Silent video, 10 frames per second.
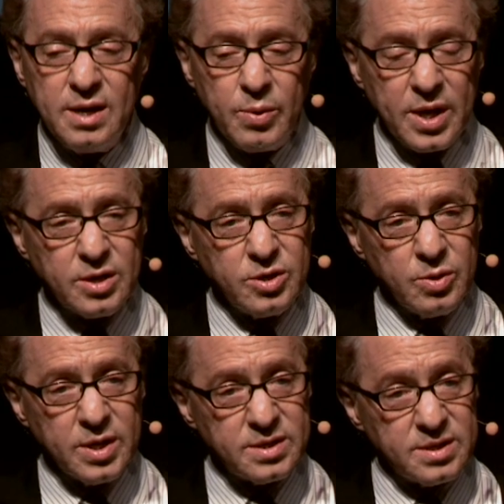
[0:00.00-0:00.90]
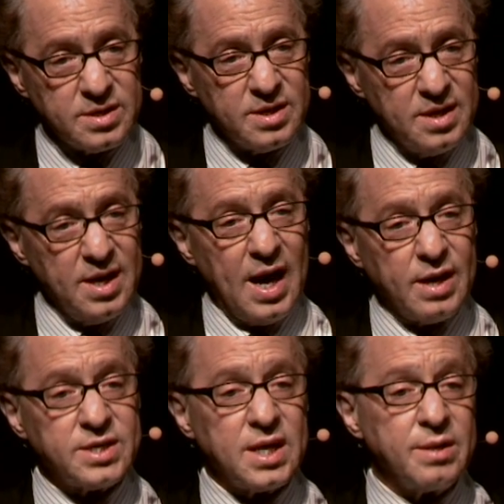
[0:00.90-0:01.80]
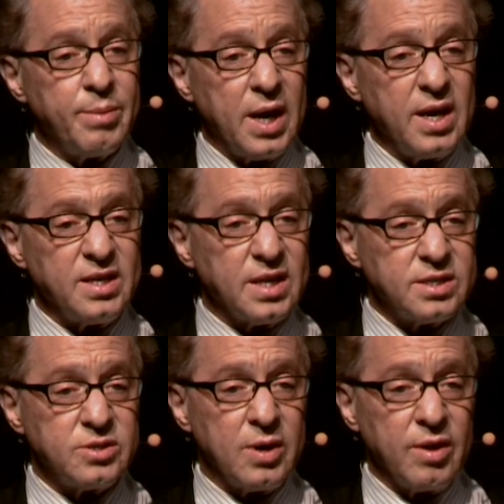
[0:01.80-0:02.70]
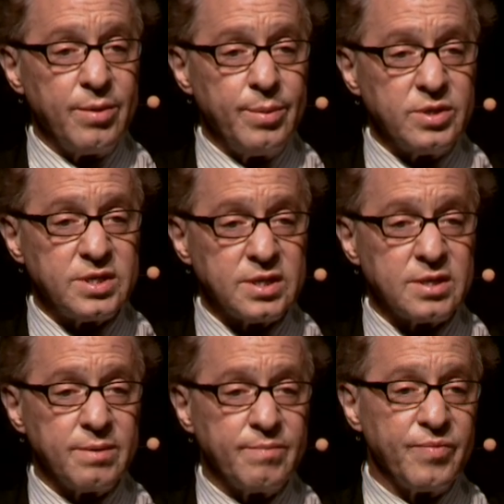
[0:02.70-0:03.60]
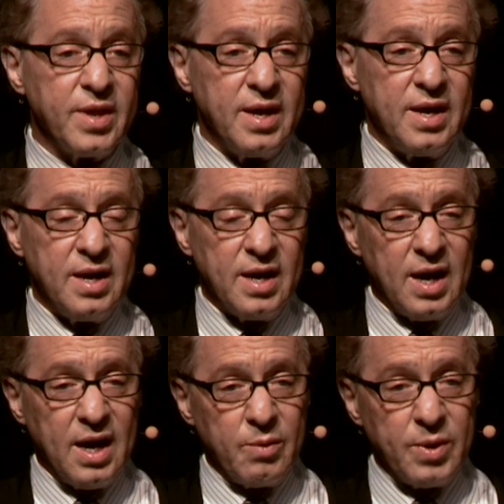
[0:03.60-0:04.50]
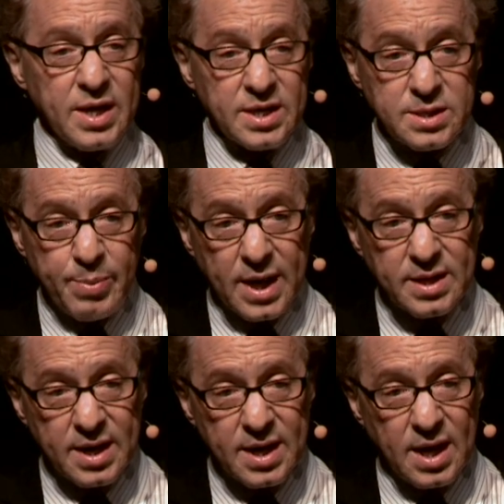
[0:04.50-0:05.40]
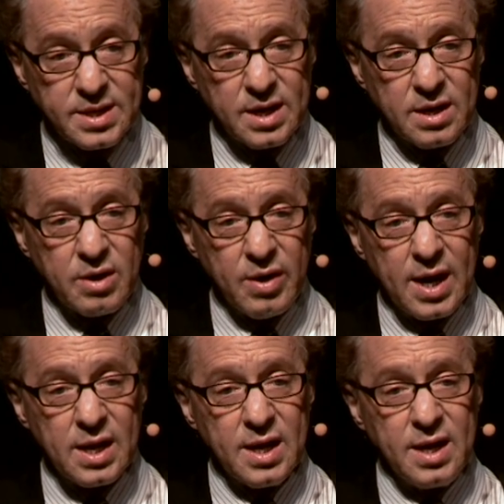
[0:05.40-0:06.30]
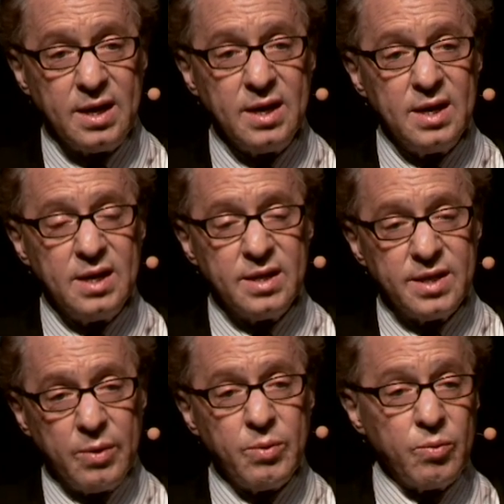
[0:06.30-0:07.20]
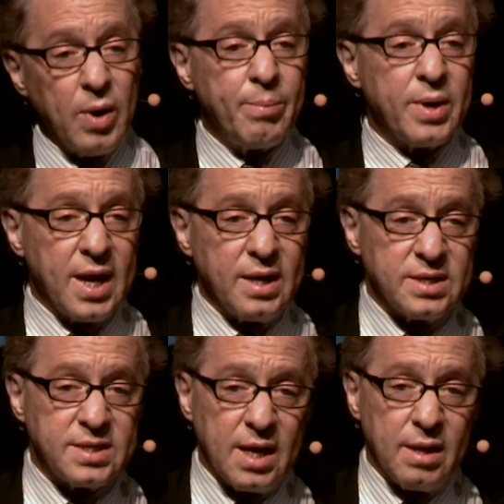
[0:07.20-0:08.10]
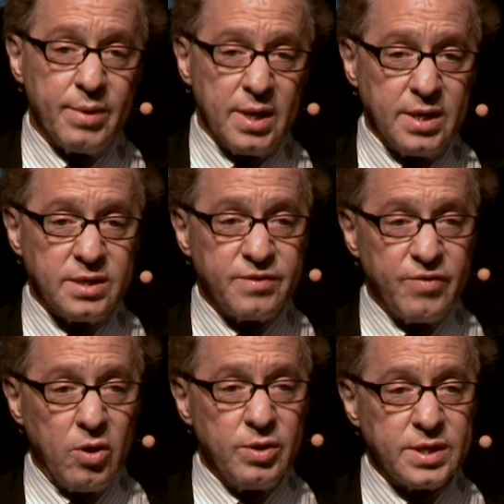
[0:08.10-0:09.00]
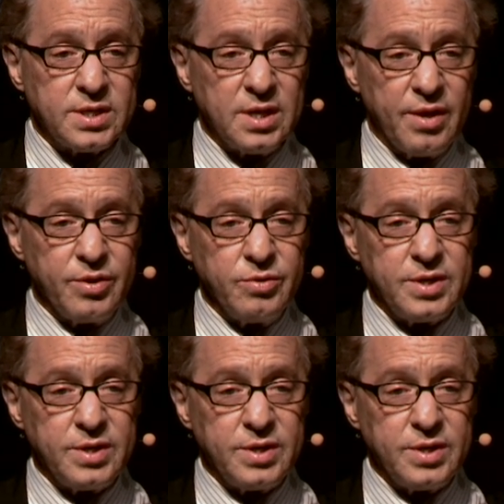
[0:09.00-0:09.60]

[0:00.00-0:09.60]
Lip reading: Here we can do it outside the body. It doesn't trigger the immune system. We can inspect that it got done correctly. Then we replicate the cell millions-fold. That's another new